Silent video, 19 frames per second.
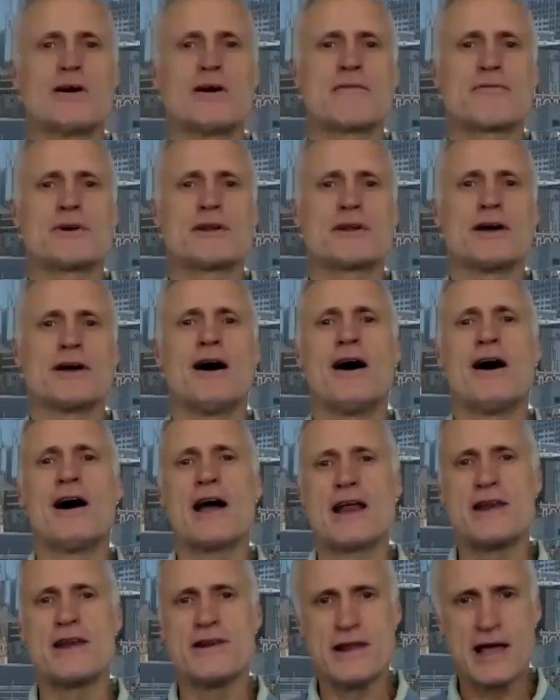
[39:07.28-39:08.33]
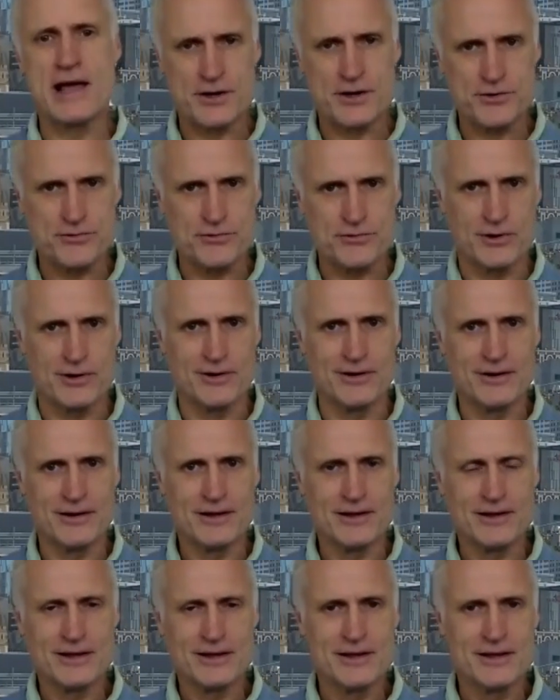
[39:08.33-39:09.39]
and they've got a high natural
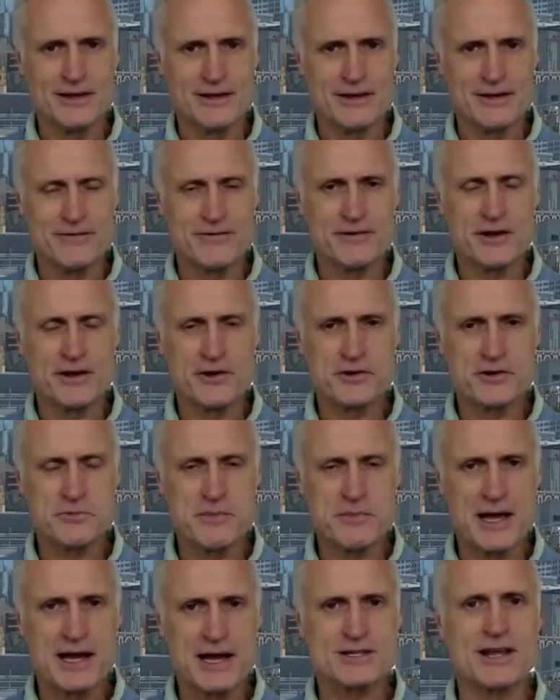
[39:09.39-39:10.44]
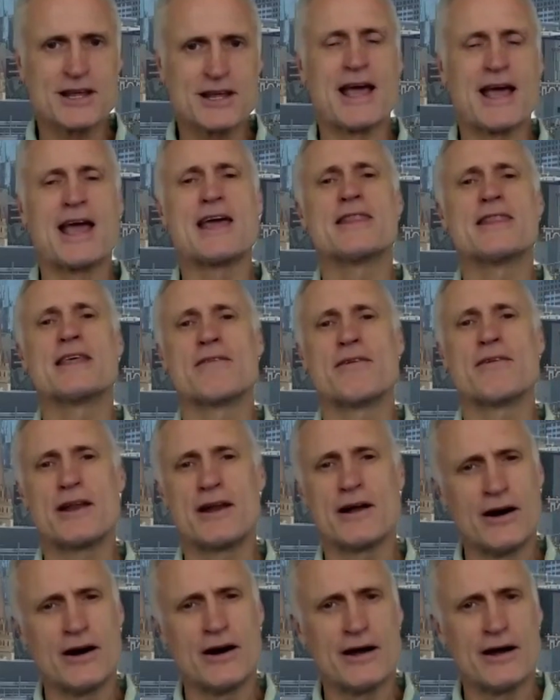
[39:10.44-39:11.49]
VO2 max and they've had
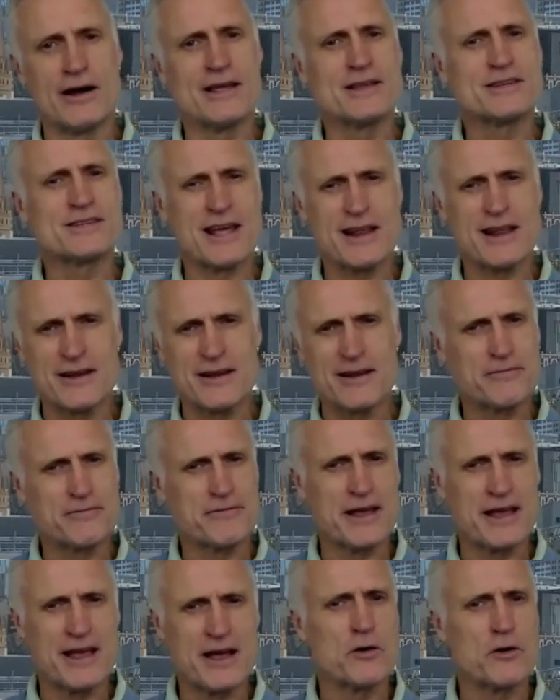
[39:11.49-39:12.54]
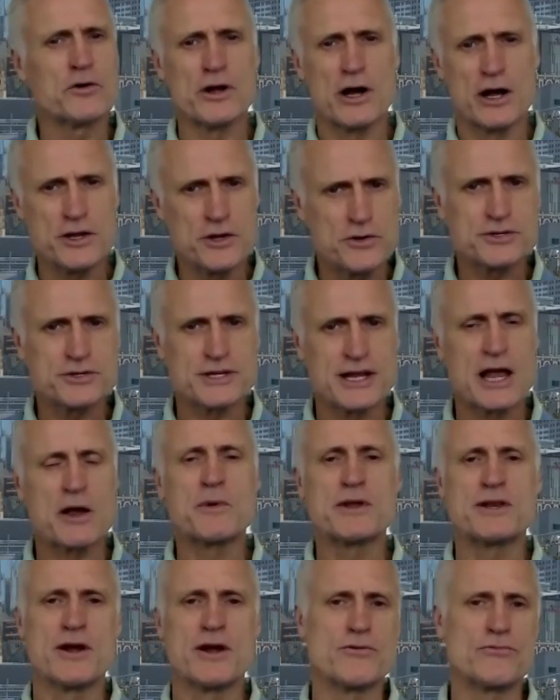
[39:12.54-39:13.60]
a high. Is that fair? Or are you saying
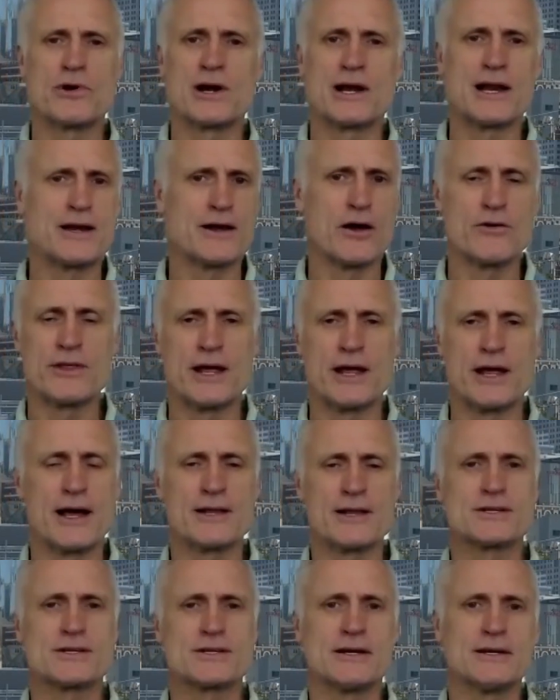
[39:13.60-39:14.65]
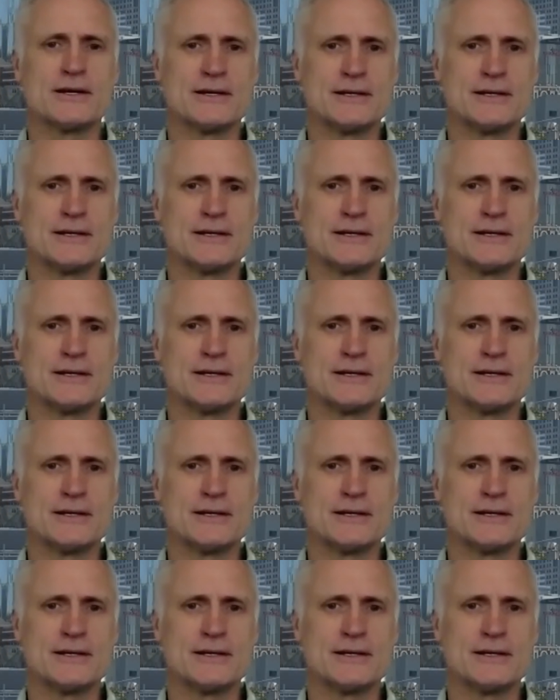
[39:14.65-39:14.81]
we don't really know that answer?